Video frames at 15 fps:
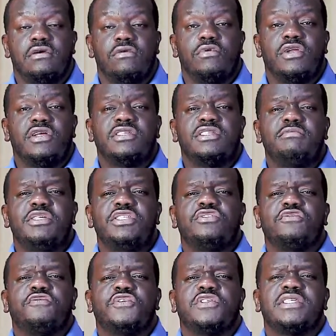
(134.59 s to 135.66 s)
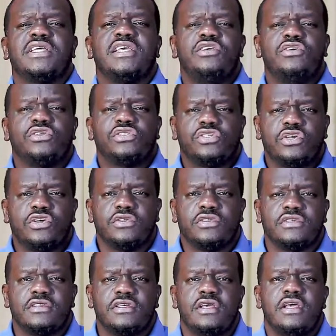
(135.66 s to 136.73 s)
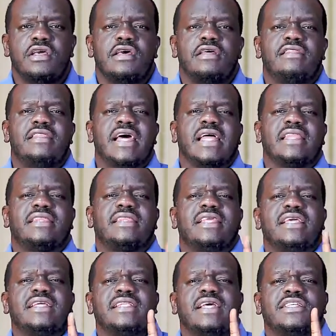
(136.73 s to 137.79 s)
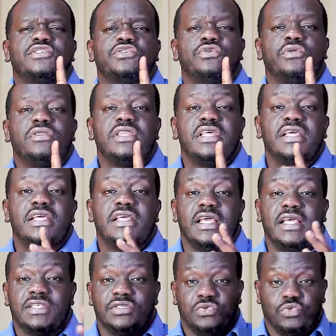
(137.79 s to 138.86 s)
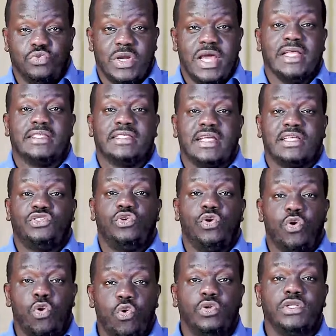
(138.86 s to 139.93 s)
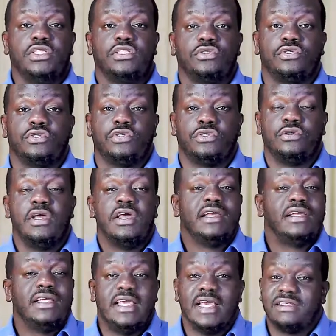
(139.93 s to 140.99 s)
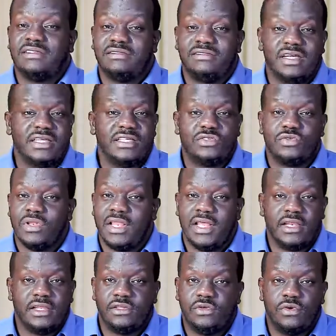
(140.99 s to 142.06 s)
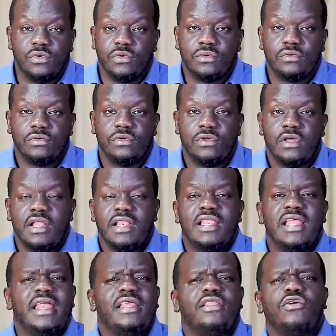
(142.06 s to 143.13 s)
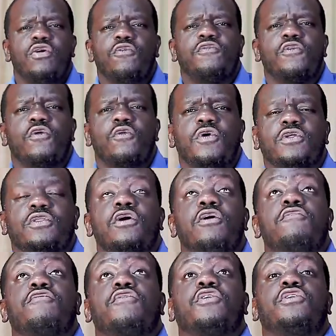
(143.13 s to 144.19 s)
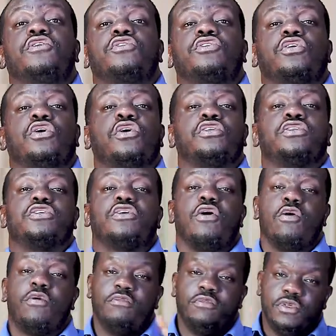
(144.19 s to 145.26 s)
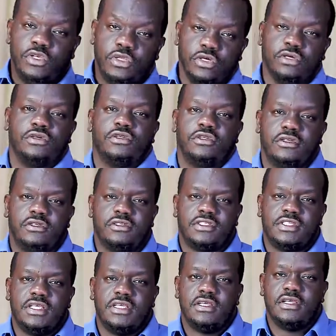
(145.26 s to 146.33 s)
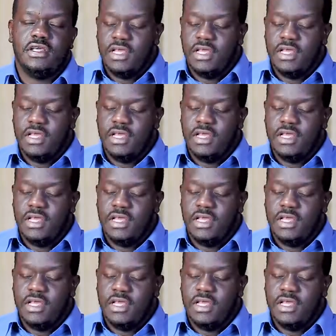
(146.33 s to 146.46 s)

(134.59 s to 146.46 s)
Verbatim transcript: What does it mean to forsake your thoughts? That thing that you think is right, that you're holding on to, get ready to let it go. Let it go for what? for the thoughts of God. See?